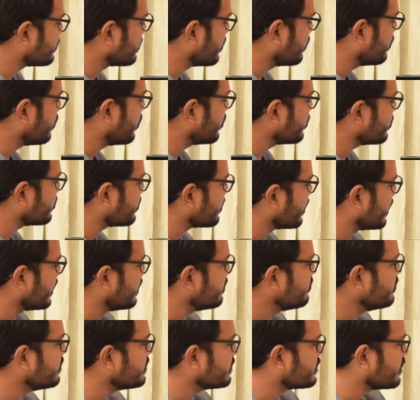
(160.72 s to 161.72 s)
bush
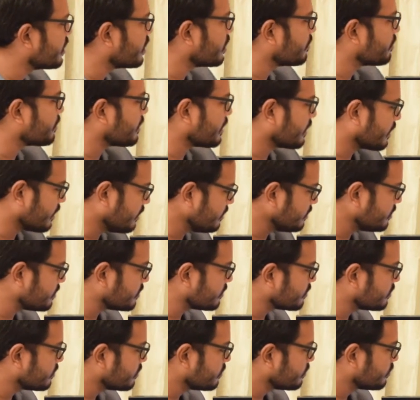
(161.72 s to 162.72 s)
in winter
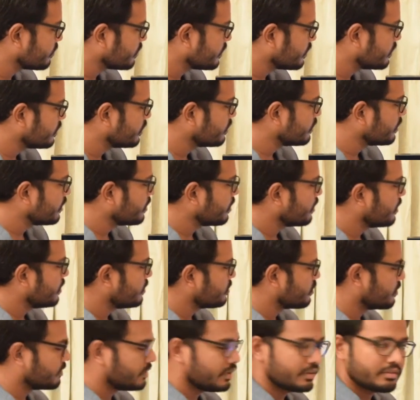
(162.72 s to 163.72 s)
appearance.
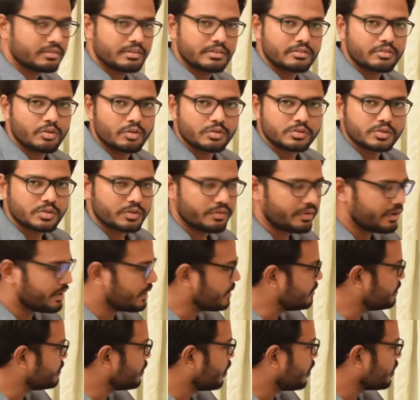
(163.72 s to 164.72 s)
So this is also
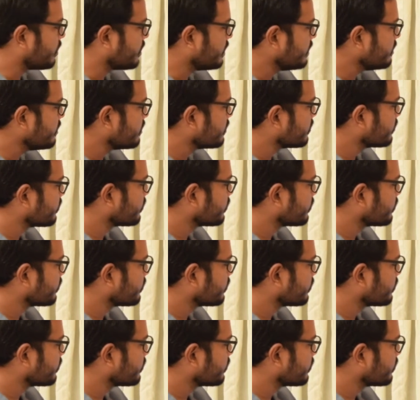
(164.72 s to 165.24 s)
very important.